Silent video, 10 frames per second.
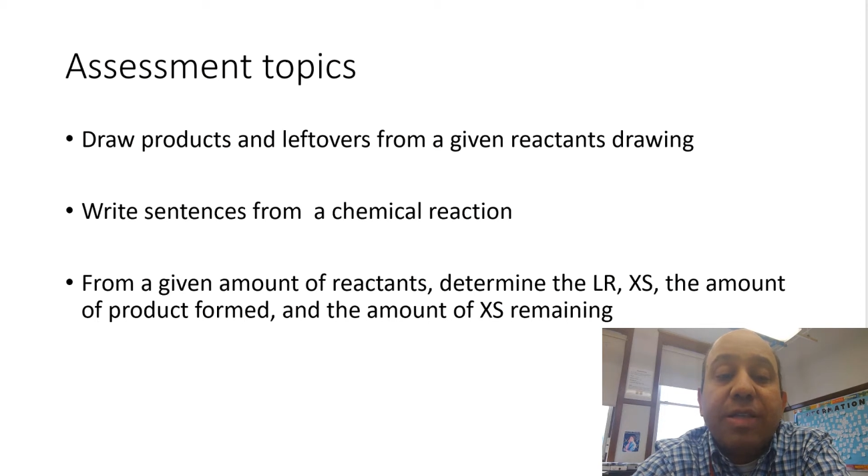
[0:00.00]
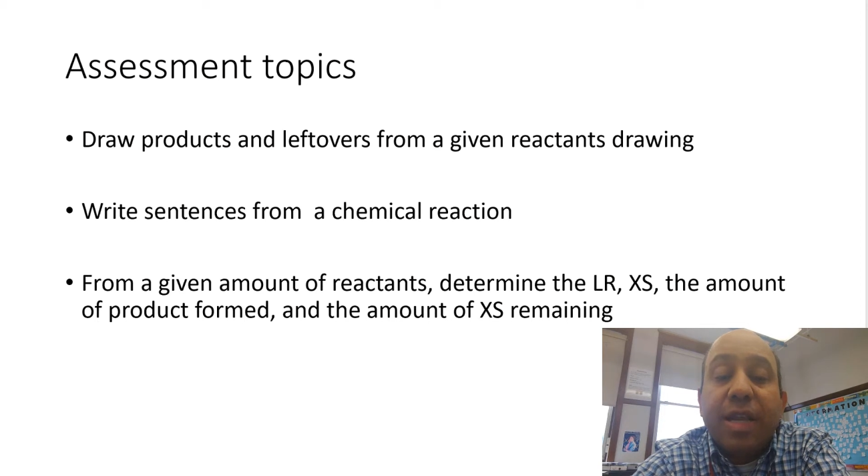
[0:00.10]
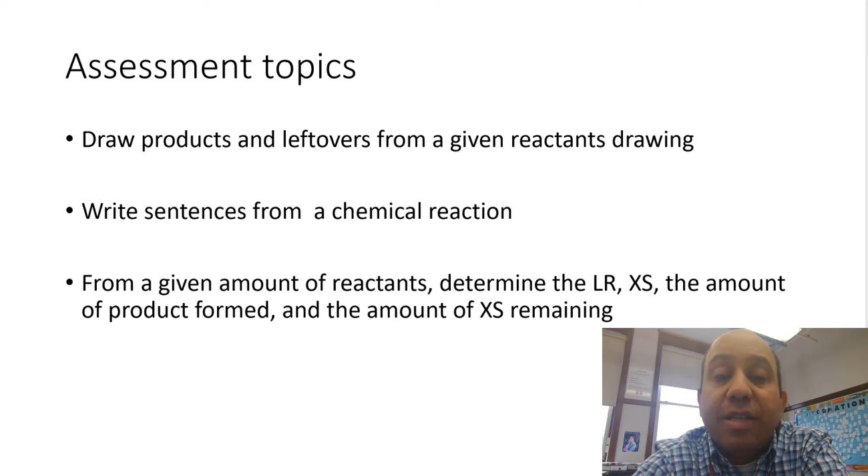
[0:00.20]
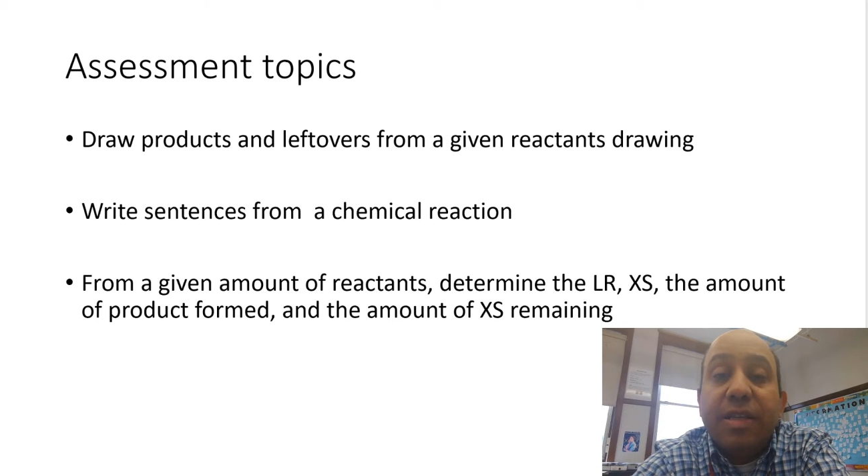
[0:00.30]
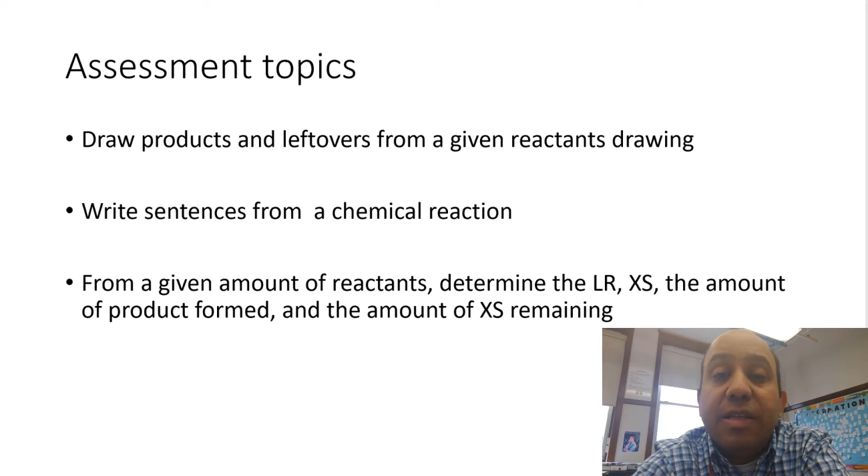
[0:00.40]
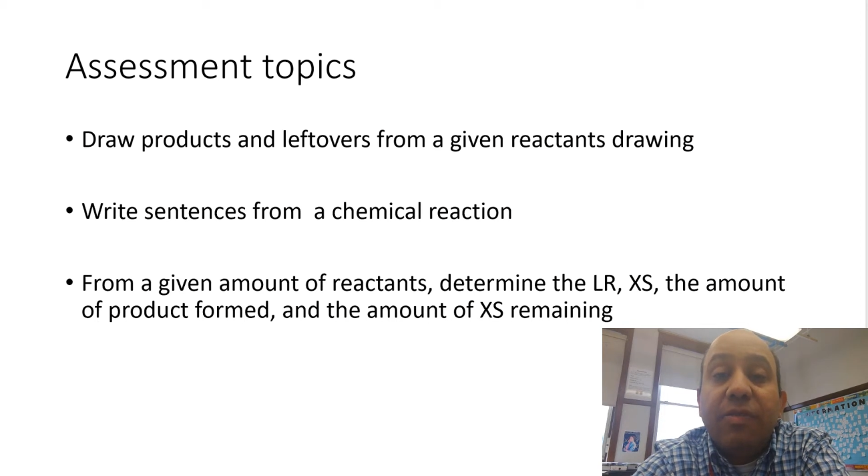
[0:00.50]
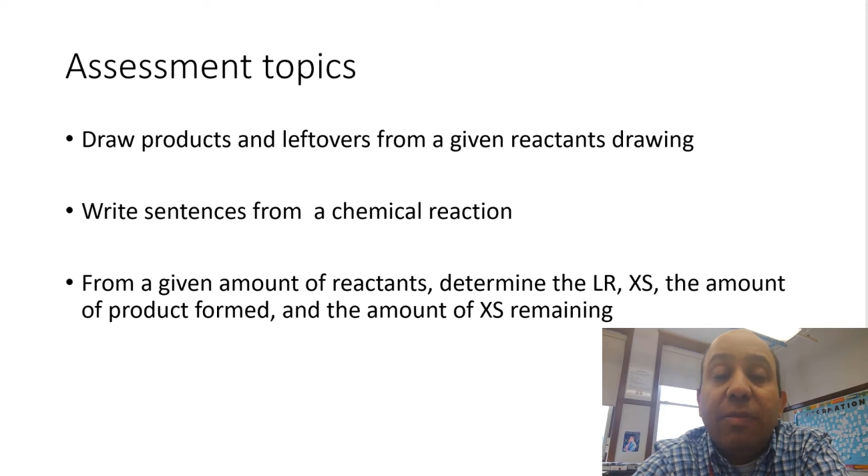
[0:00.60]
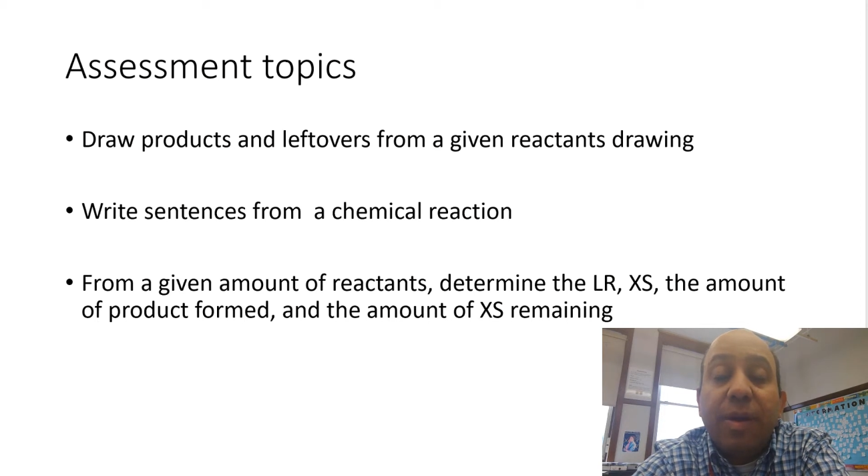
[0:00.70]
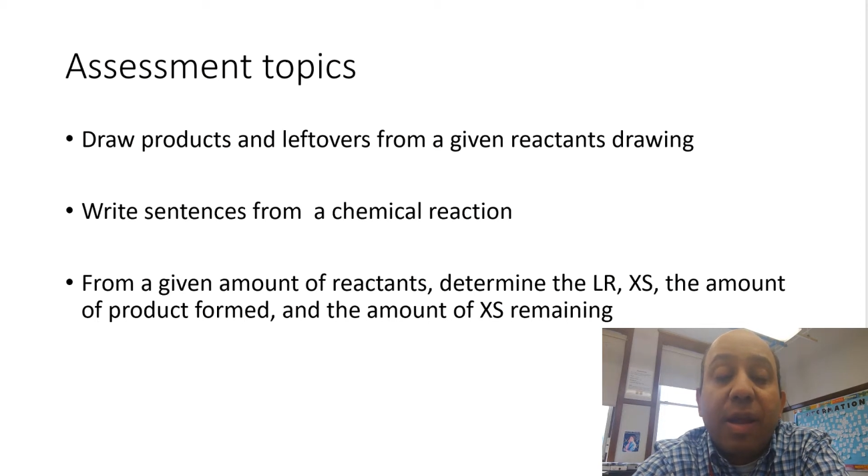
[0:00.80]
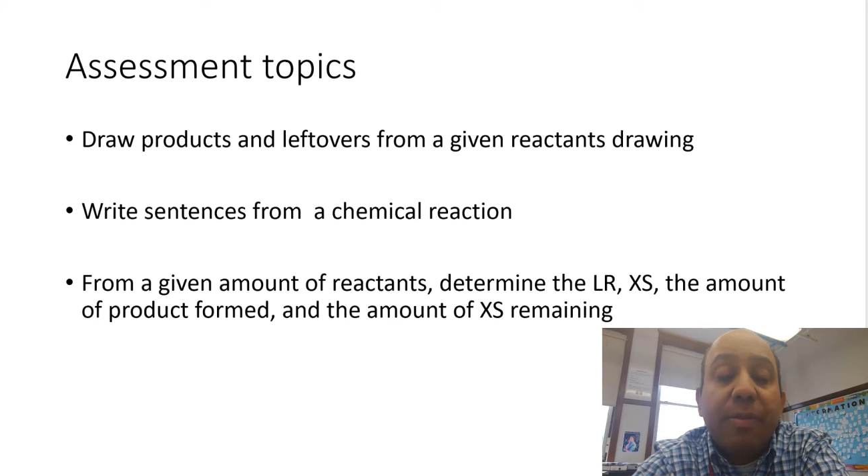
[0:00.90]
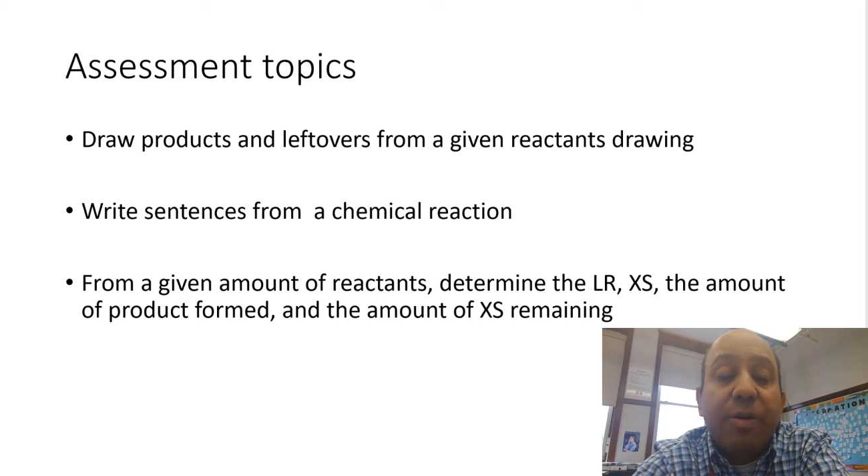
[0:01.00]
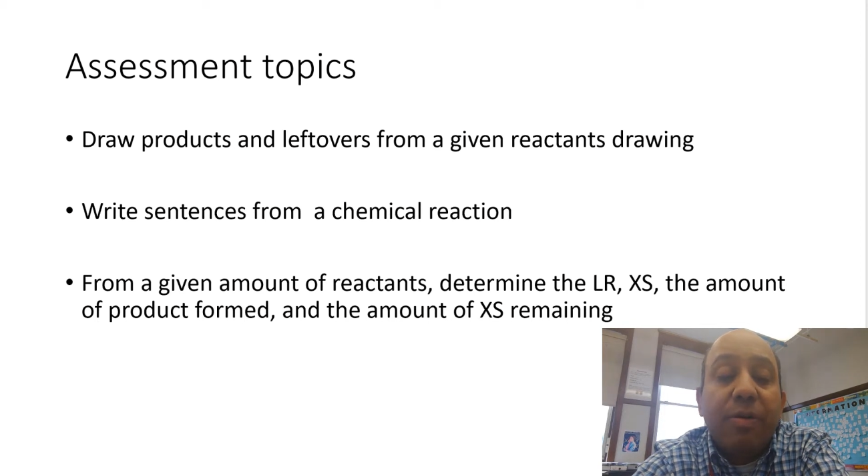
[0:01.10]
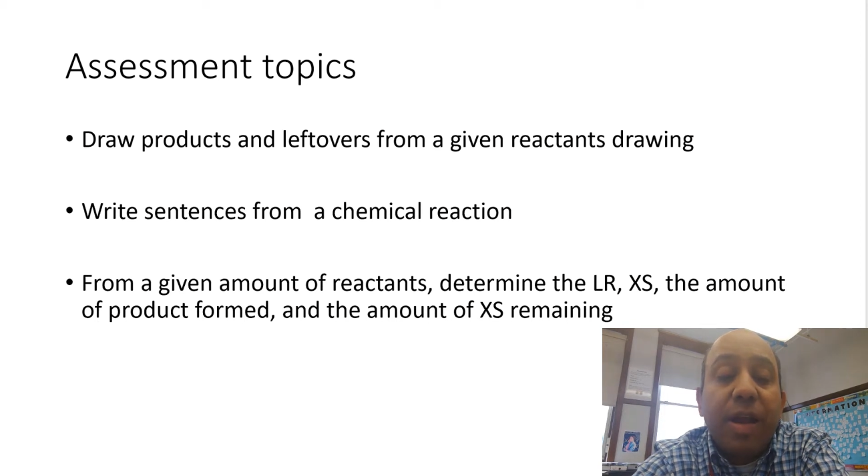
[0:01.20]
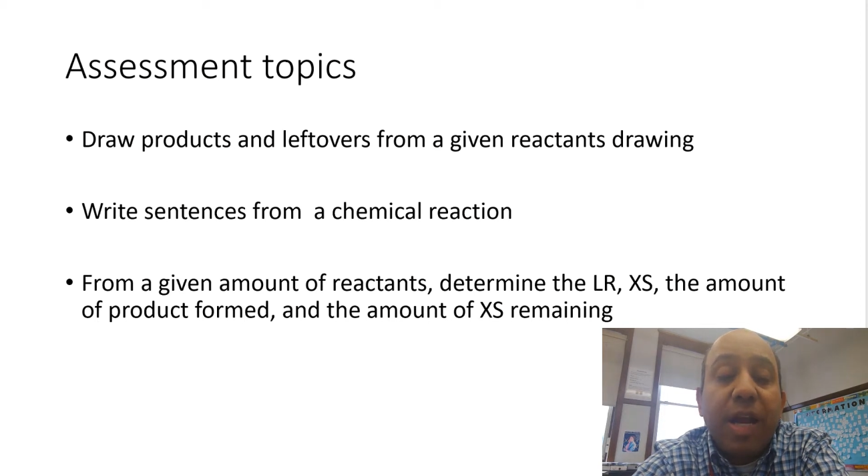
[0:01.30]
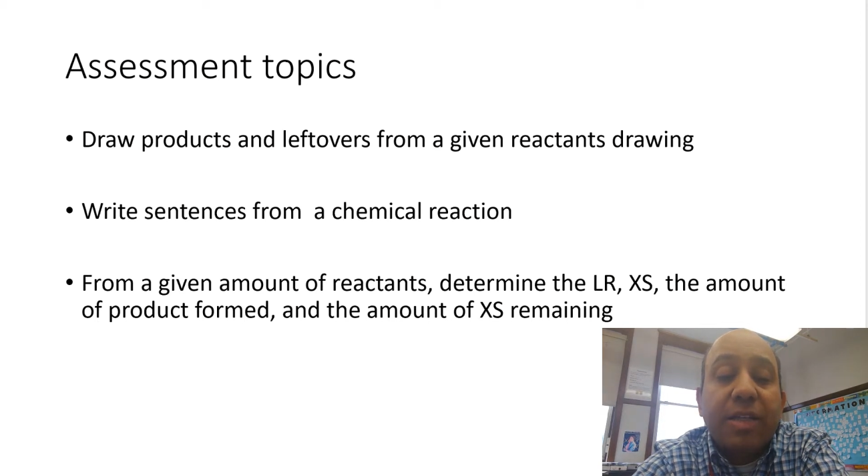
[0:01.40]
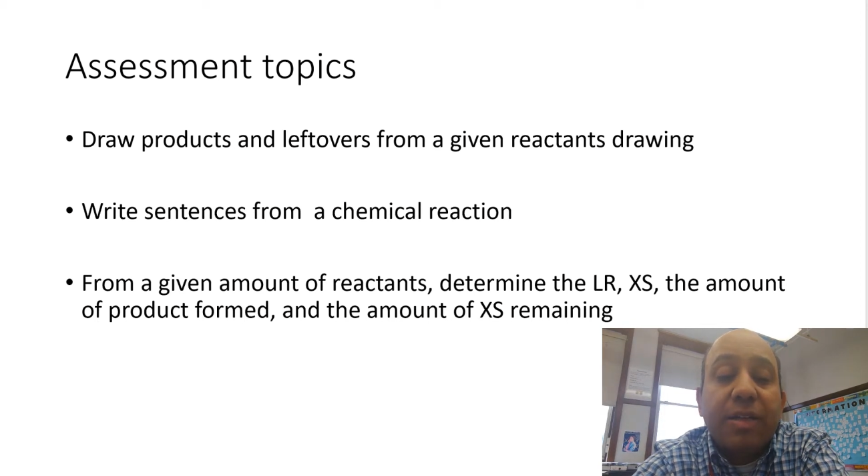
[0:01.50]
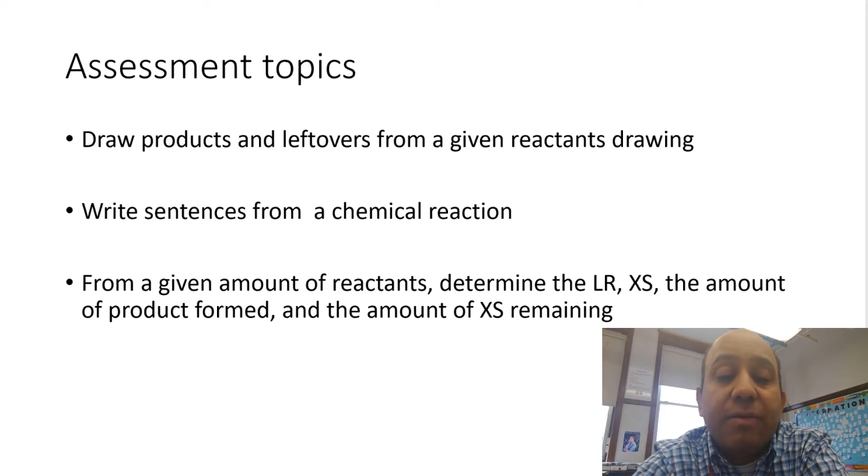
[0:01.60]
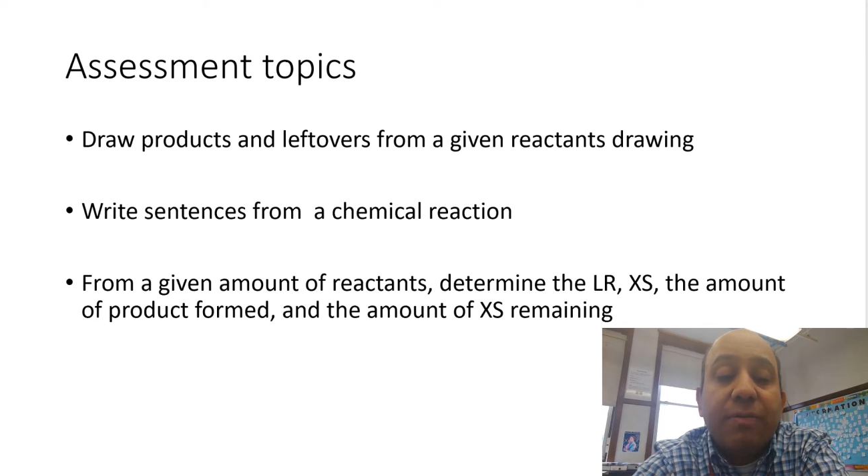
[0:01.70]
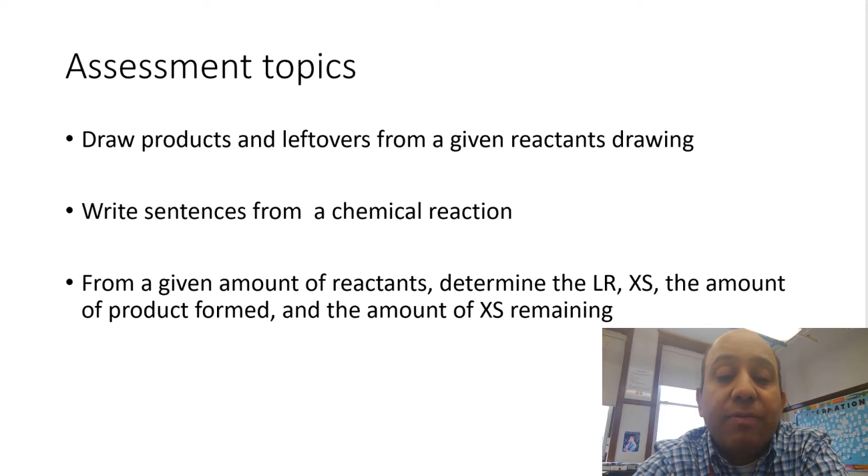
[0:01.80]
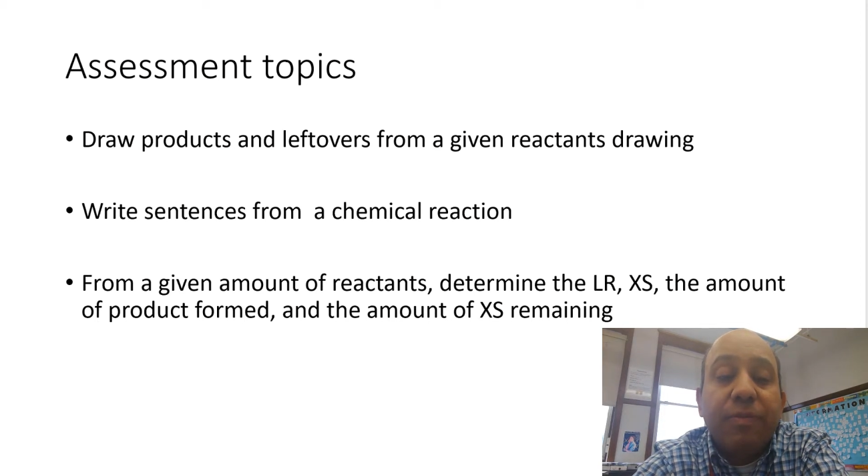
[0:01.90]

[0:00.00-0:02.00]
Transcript: sentences from a chemical reaction.